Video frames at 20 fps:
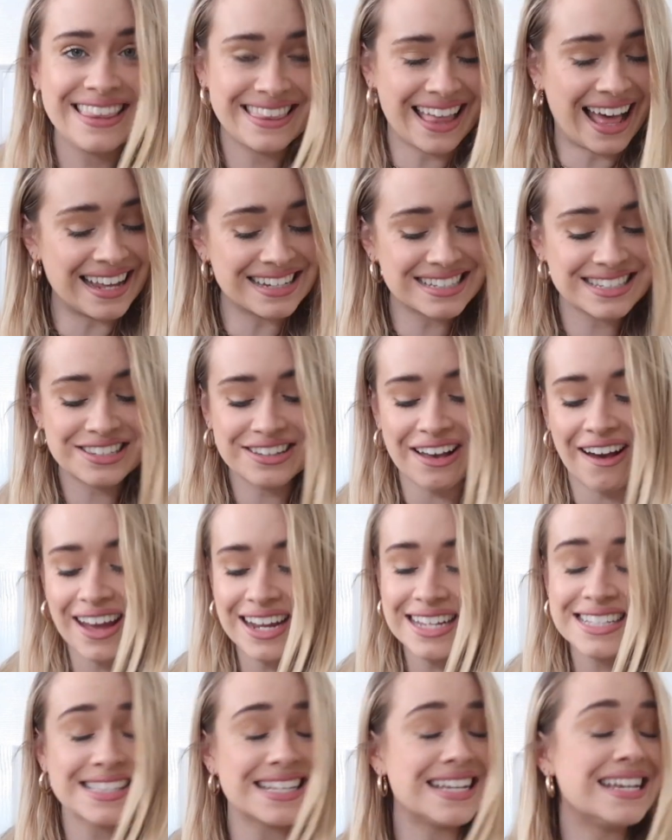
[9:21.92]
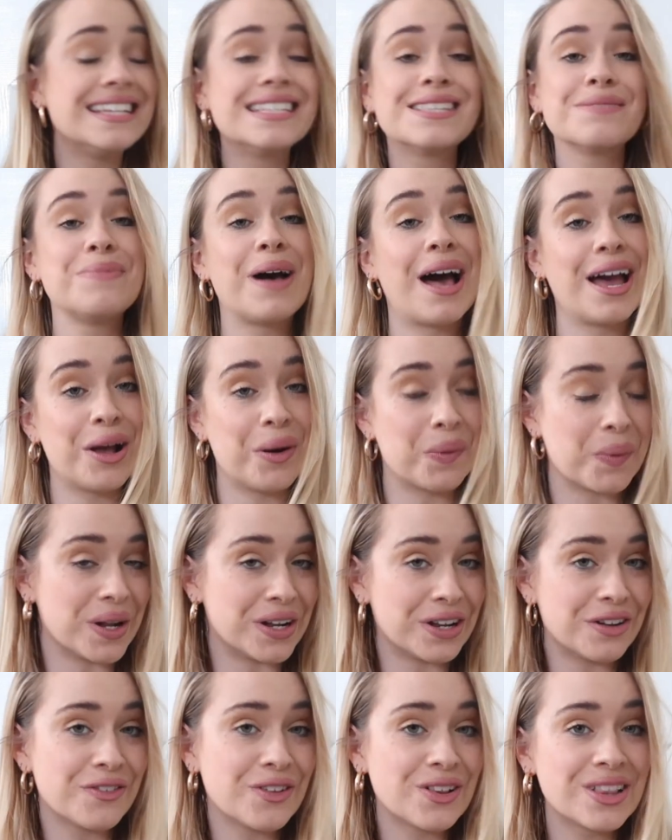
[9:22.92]
that, guys, is my
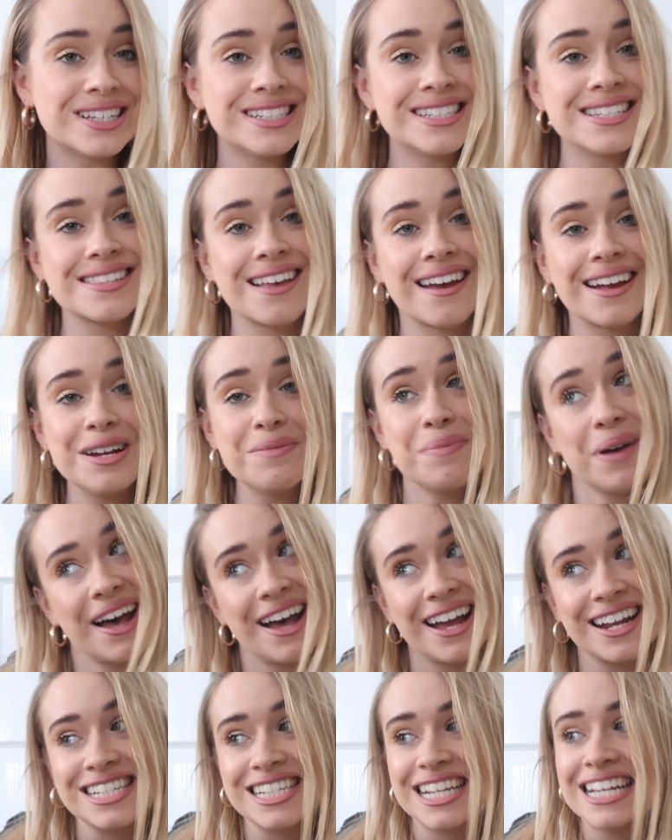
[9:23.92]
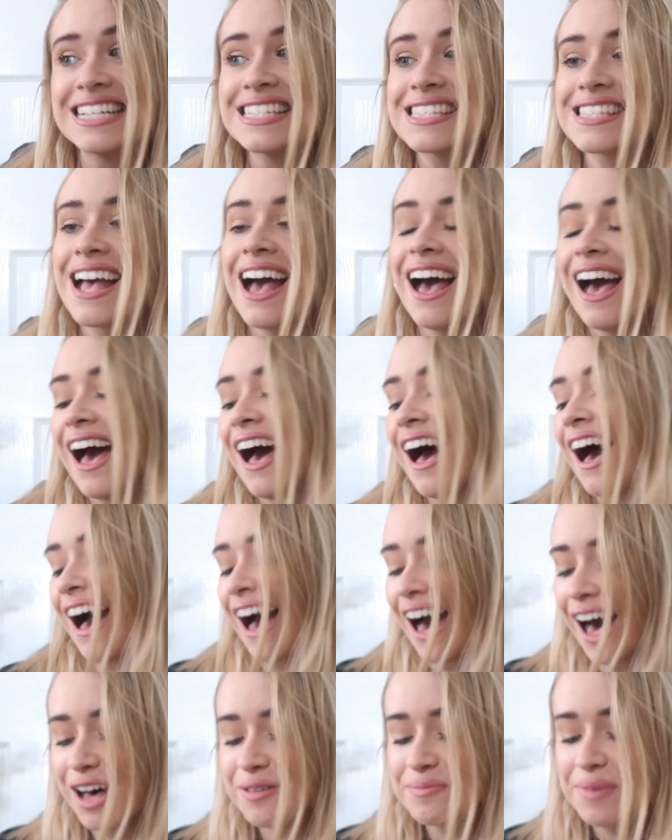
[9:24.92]
wonderful designer purchase.
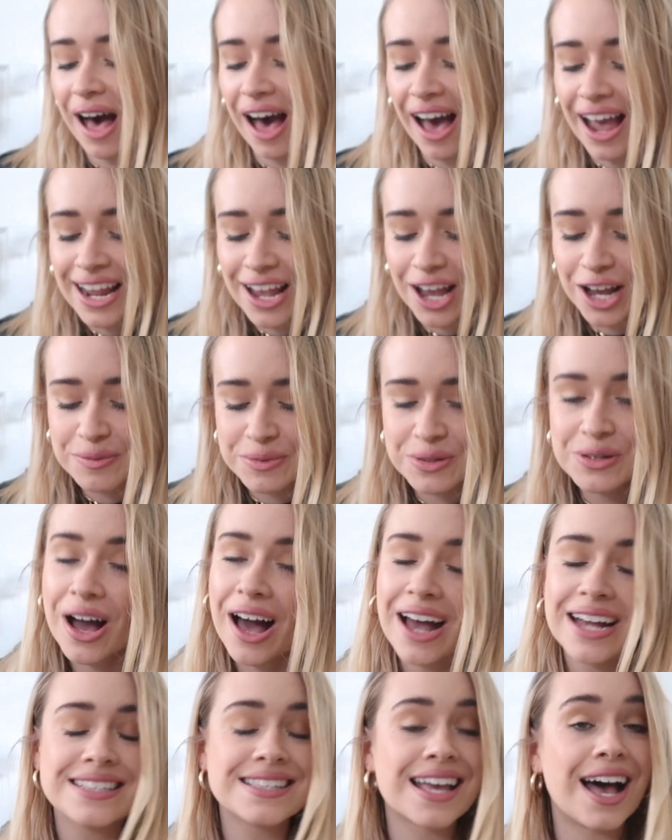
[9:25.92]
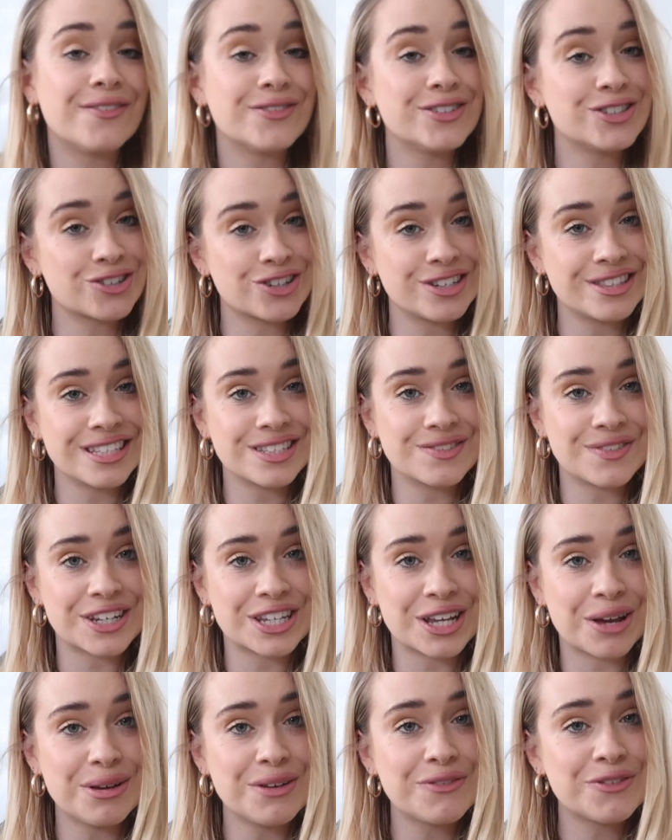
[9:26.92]
I hope you guys have enjoyed this
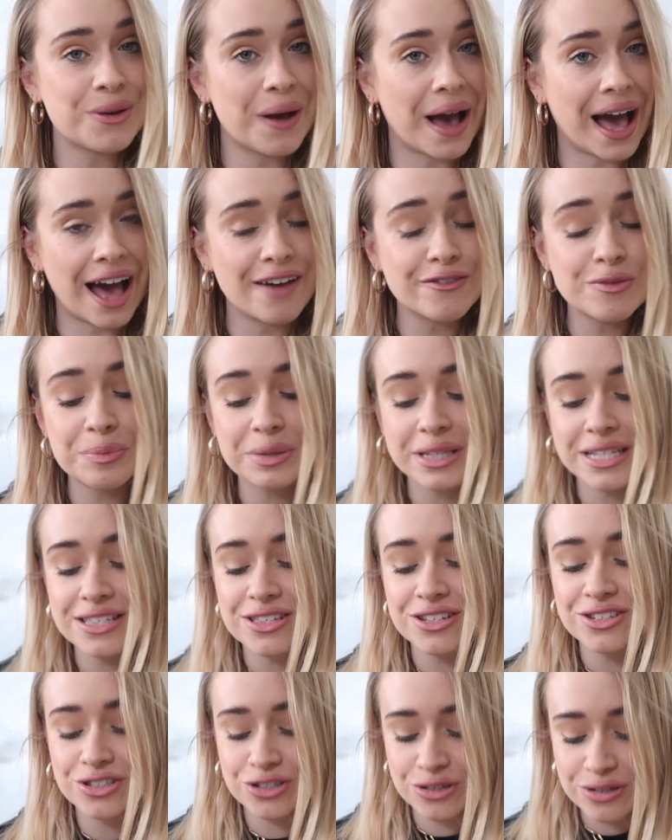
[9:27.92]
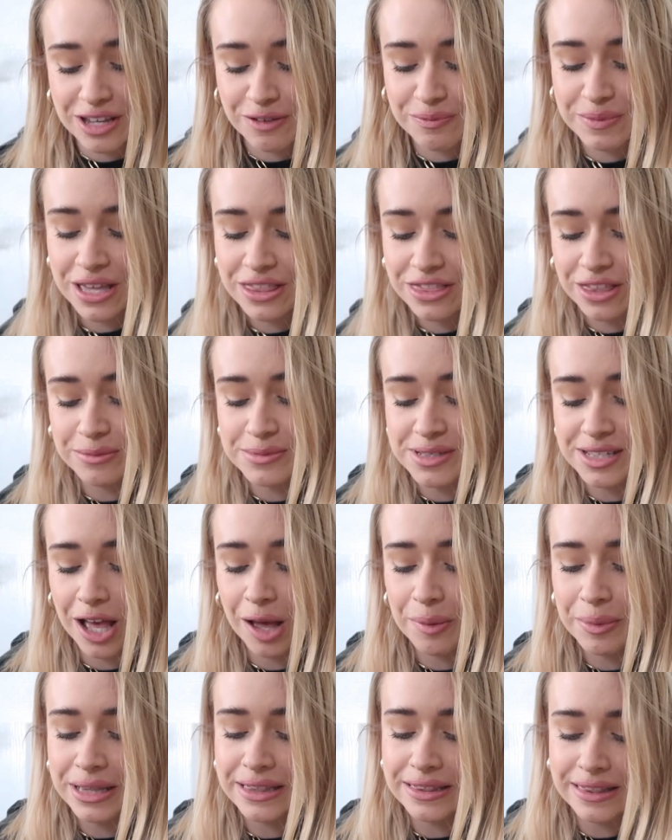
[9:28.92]
video. If you have, please do give me a thumbs
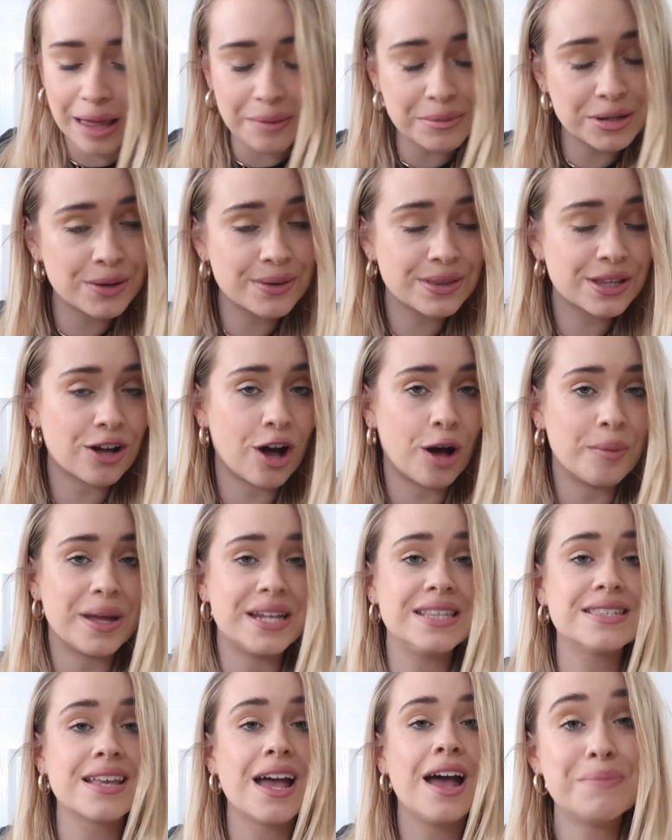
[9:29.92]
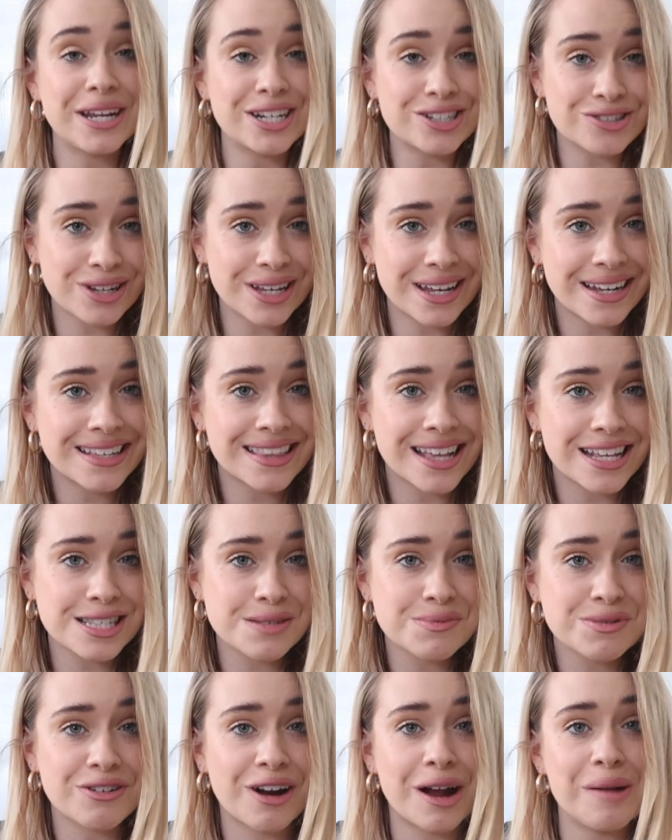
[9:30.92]
up. Let me know in the comments. Make sure you hit that
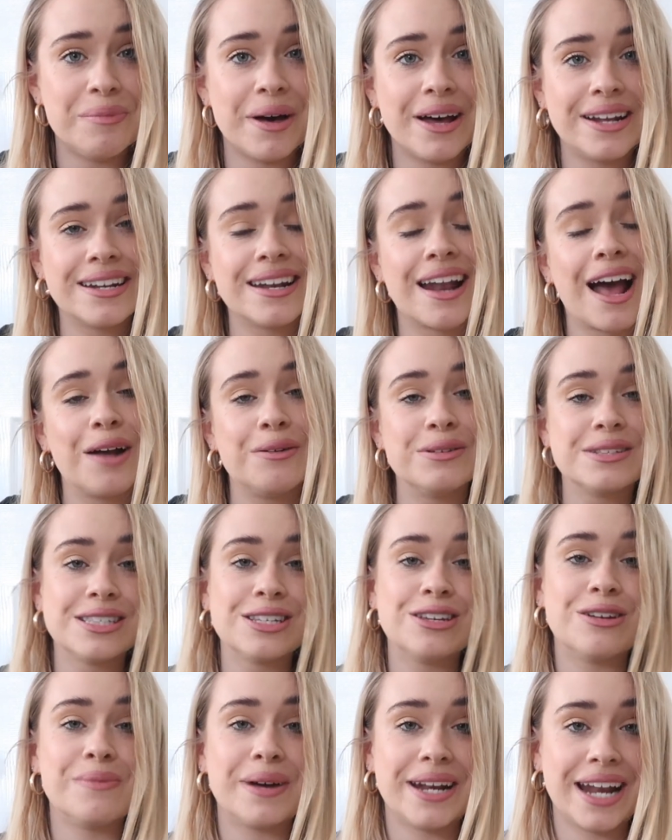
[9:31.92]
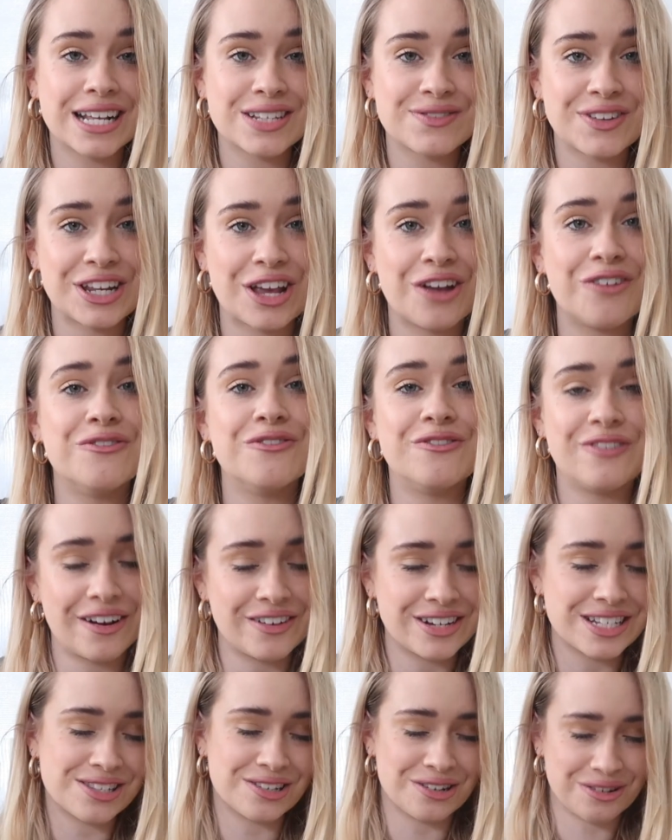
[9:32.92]
subscribe button. I will see you in my next video
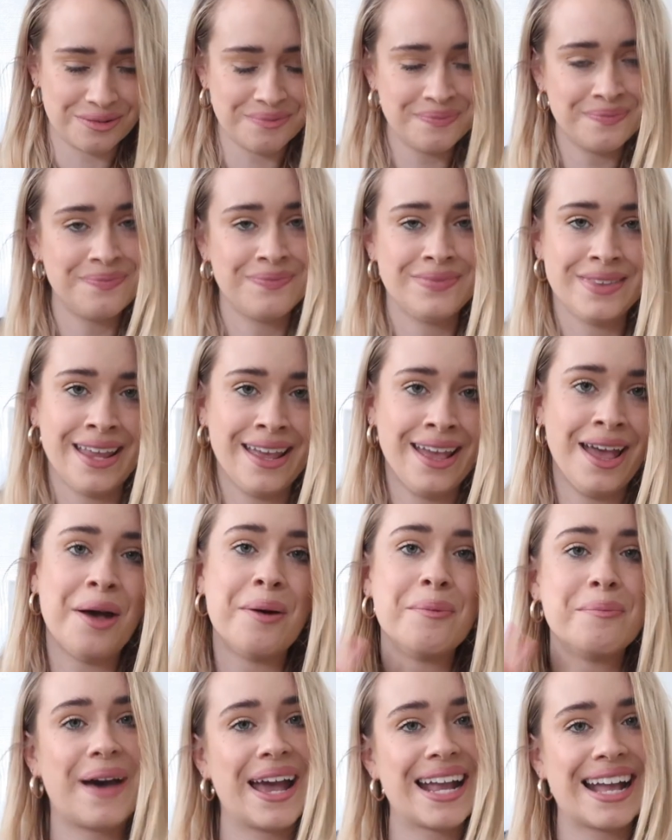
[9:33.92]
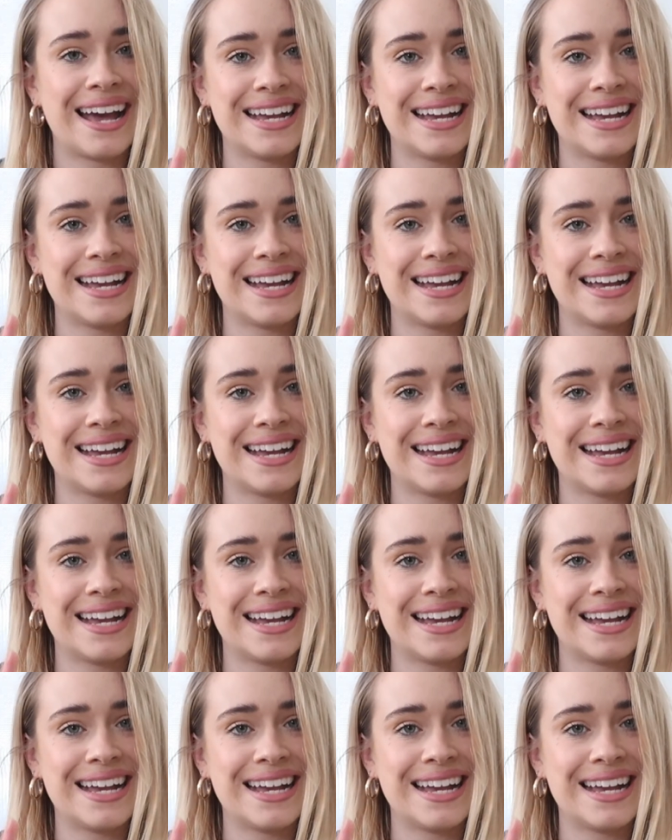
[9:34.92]
very soon. Bye,